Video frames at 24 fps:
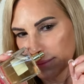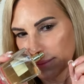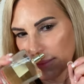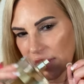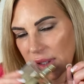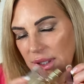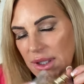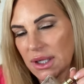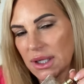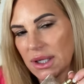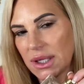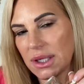
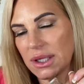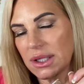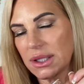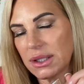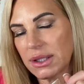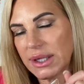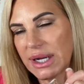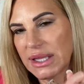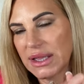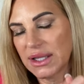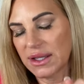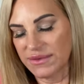Oh,
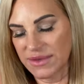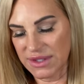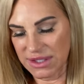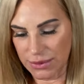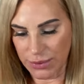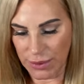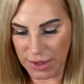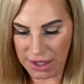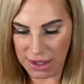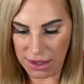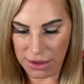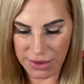I love this
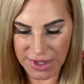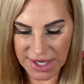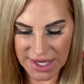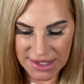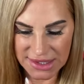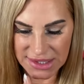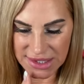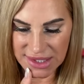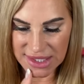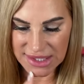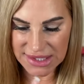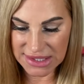one. Okay,
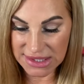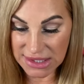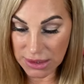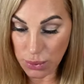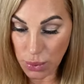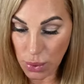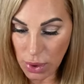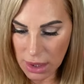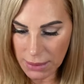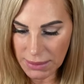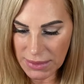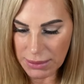so this is a
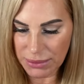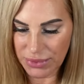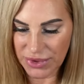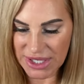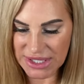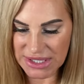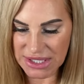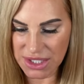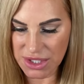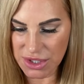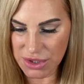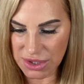warm,
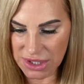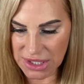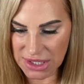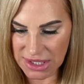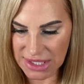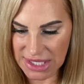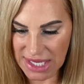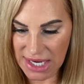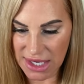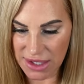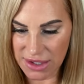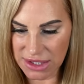embracing union
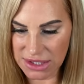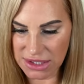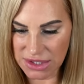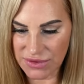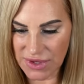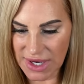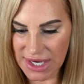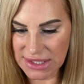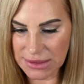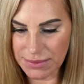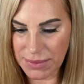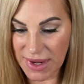
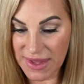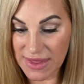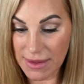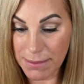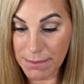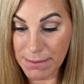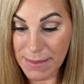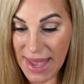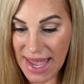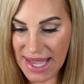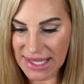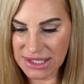characterized by the
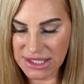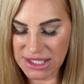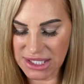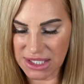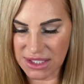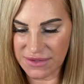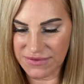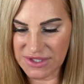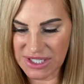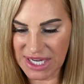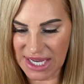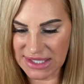magic
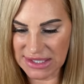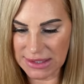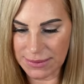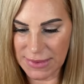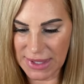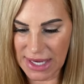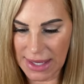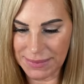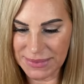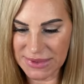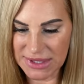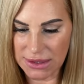of jasmine
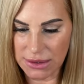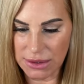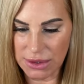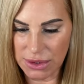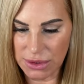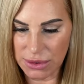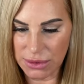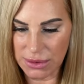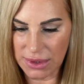absolute,